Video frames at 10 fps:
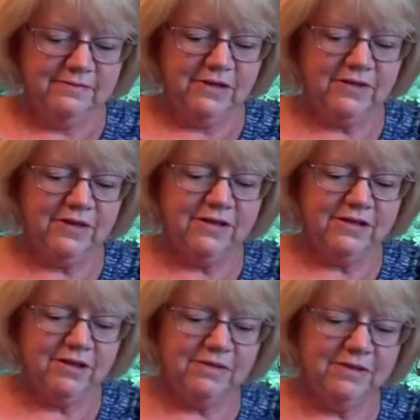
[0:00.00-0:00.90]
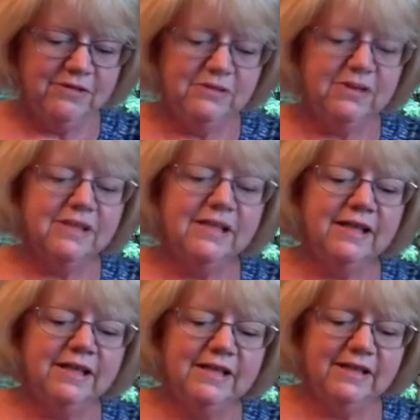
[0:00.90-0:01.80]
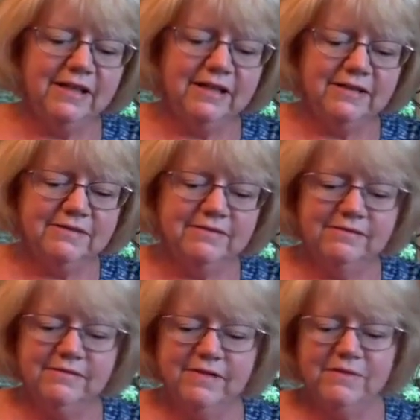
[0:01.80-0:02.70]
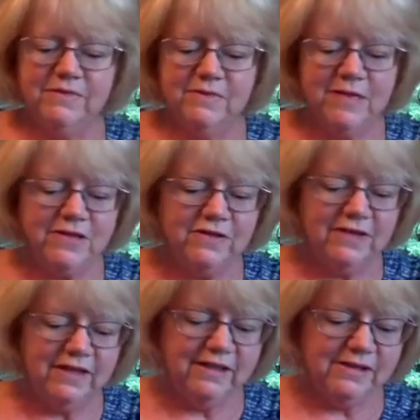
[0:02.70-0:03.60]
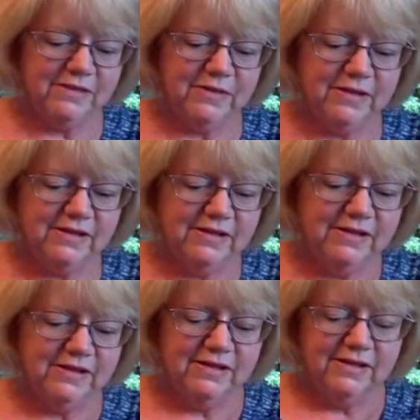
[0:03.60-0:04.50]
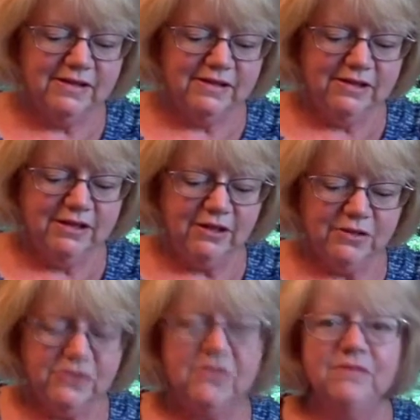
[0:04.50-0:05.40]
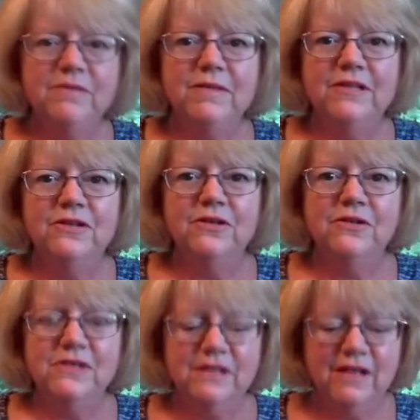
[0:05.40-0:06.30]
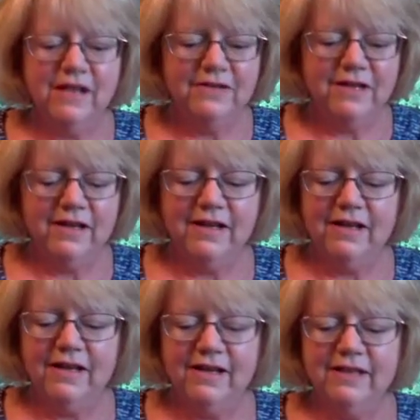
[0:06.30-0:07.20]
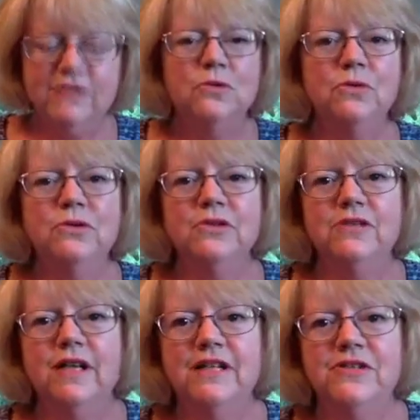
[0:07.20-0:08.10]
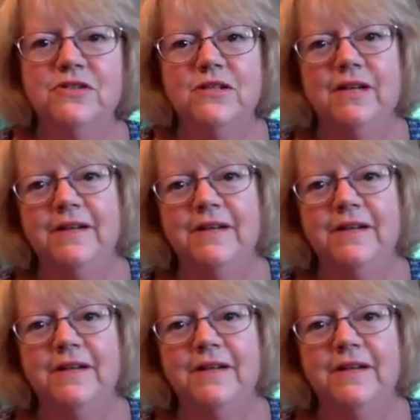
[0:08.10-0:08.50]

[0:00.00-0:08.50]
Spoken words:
nothing terribly new or exciting in there. Some special things, but, sort of mementos. I get tools as